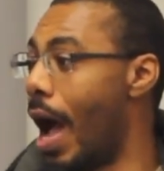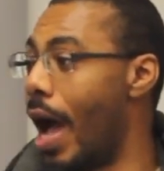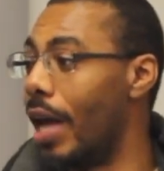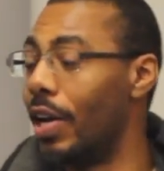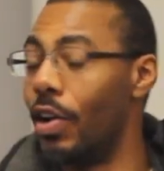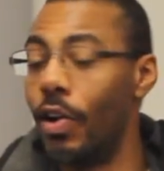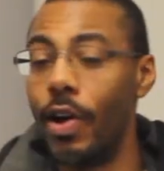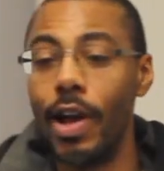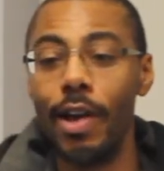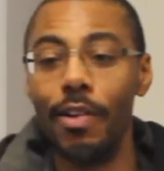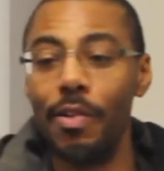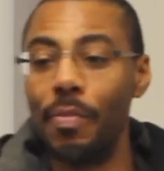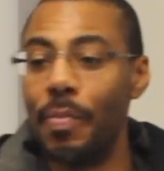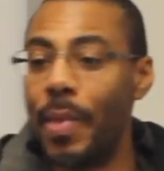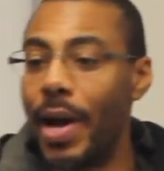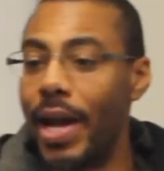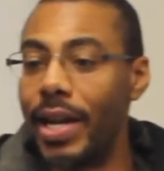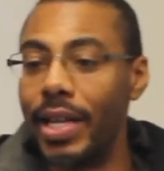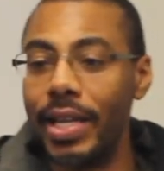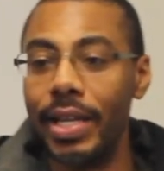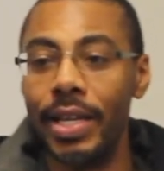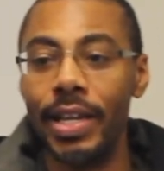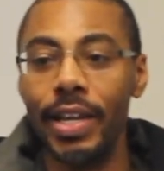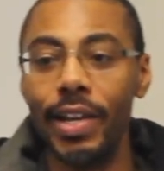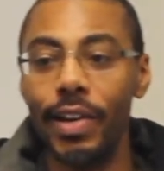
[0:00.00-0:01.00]
I know
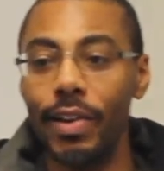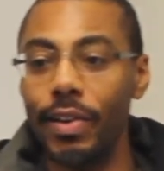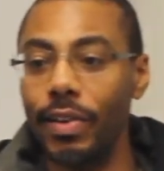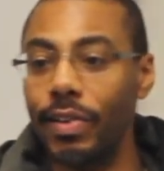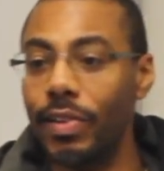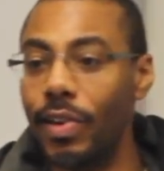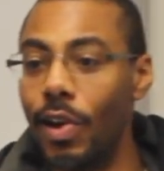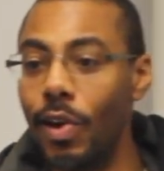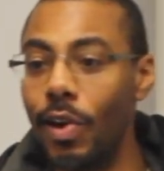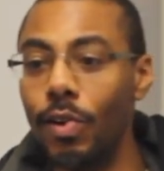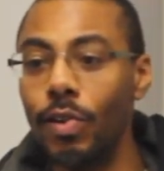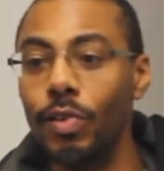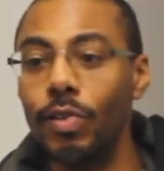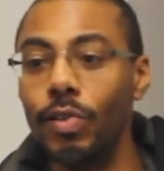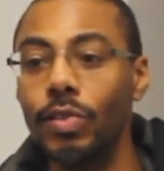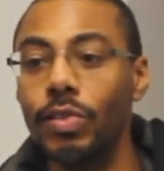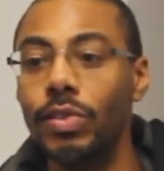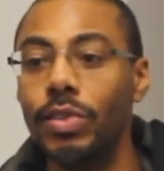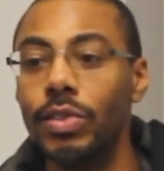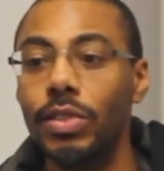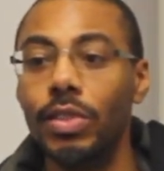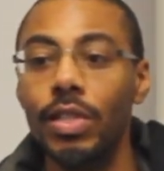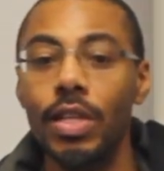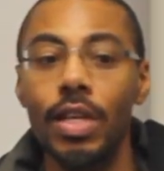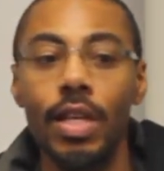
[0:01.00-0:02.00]
everybody here knows
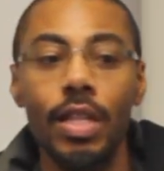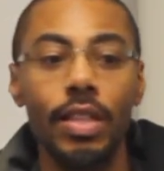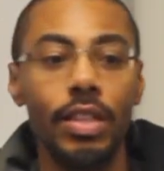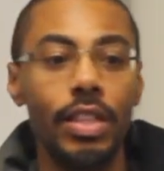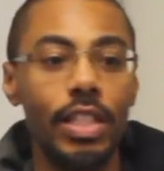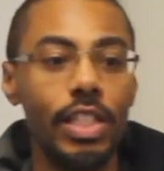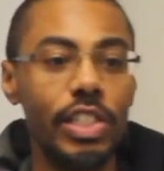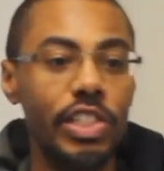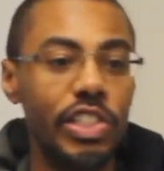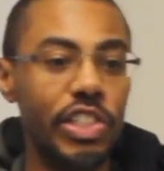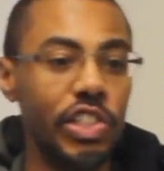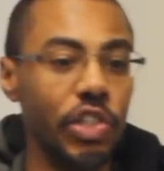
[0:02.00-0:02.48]
the